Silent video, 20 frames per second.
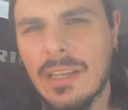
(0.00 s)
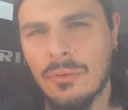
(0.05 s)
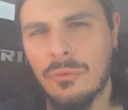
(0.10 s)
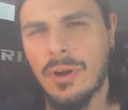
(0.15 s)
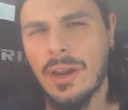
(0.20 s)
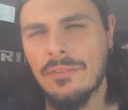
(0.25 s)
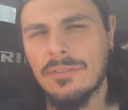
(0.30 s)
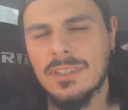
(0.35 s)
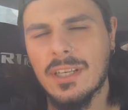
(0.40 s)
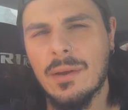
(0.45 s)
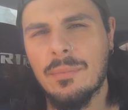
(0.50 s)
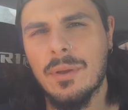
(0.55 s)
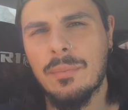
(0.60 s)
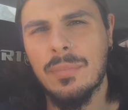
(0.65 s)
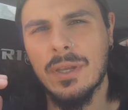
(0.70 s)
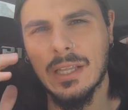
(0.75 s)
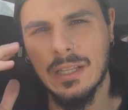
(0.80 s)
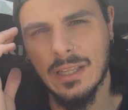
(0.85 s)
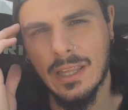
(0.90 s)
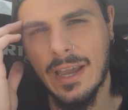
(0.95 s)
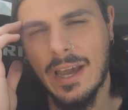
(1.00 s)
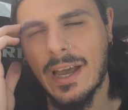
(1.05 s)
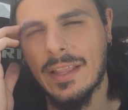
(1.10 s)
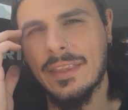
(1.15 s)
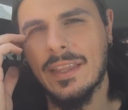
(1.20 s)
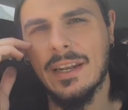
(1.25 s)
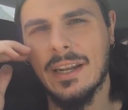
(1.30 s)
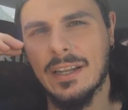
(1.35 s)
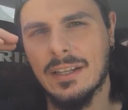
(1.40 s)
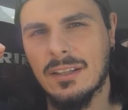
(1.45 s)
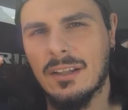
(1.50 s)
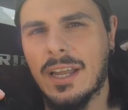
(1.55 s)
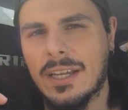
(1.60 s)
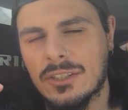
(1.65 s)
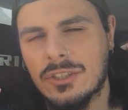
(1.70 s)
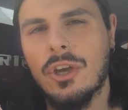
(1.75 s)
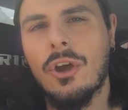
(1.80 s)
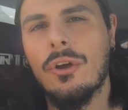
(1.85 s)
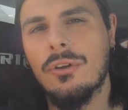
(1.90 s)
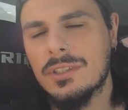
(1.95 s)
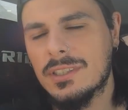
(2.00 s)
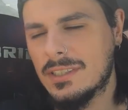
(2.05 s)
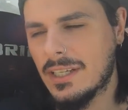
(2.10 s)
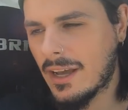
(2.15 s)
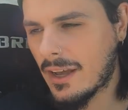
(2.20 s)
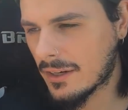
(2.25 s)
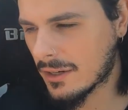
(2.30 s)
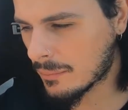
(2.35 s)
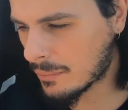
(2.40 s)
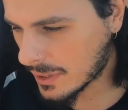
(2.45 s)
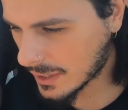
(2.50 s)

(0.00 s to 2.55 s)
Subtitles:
it revs up a bit loud, then it like tones down a